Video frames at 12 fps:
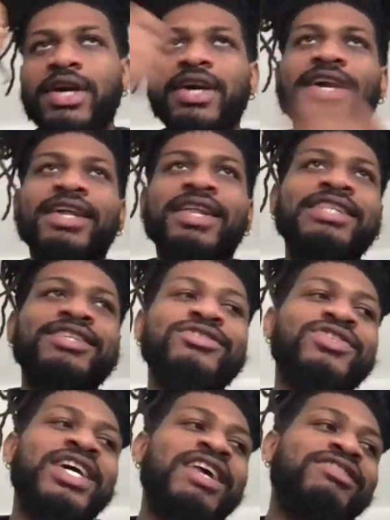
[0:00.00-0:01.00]
And like the
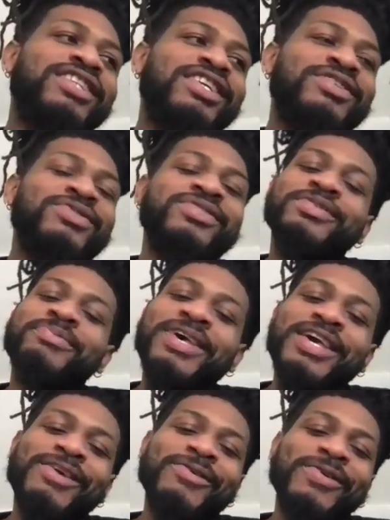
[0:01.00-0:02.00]
drives I used to
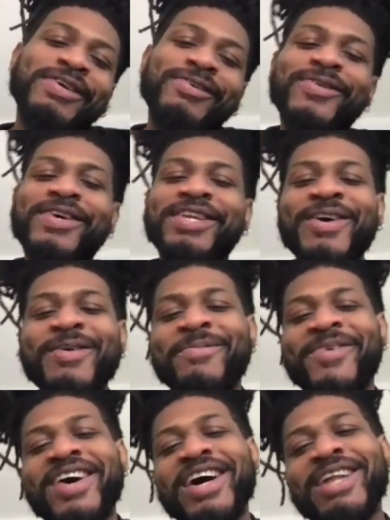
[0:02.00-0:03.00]
make with no
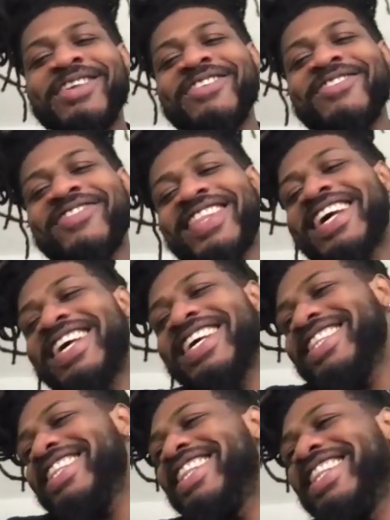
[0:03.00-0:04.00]
problem,
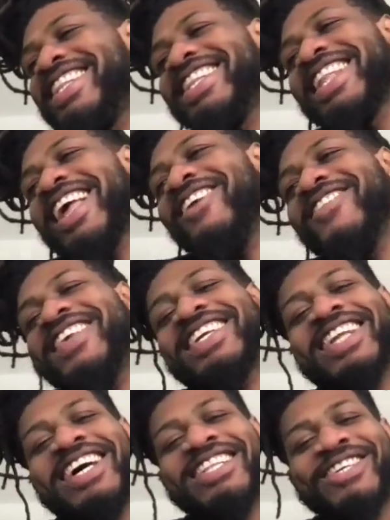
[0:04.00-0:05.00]
like I'm
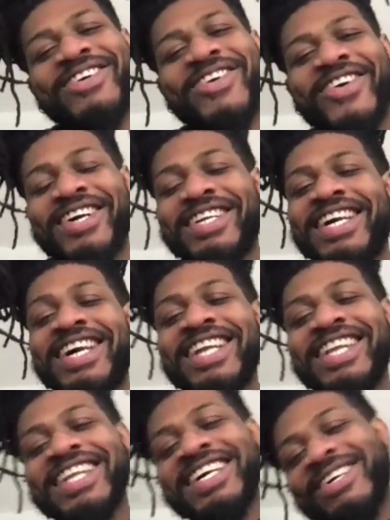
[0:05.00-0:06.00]
getting out the car now.
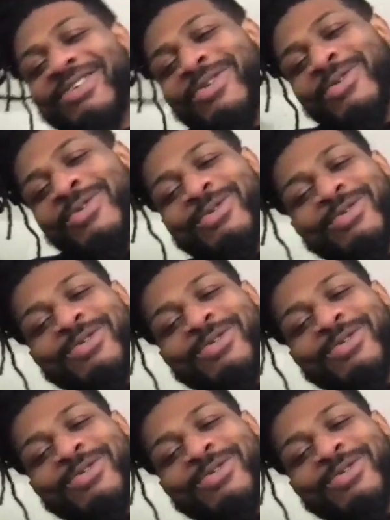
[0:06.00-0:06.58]
Like, ooh,